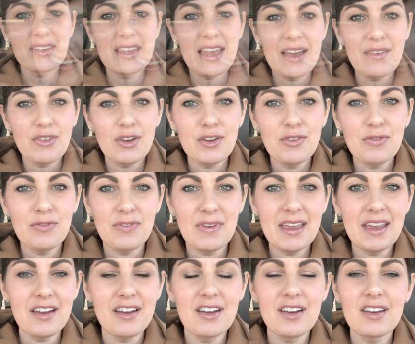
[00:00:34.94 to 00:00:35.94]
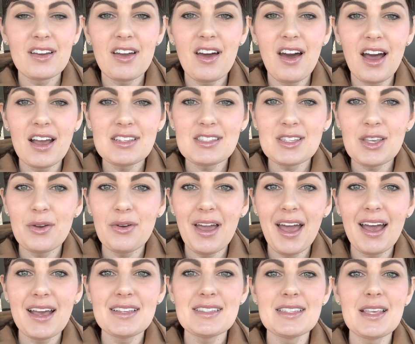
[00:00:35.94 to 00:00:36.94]
never fear, Costco
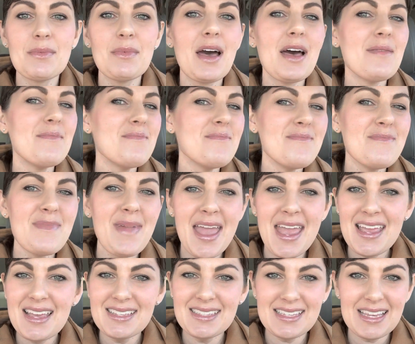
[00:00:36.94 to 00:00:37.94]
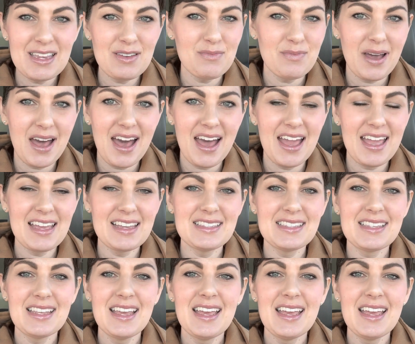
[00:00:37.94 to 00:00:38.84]
has some amazing buys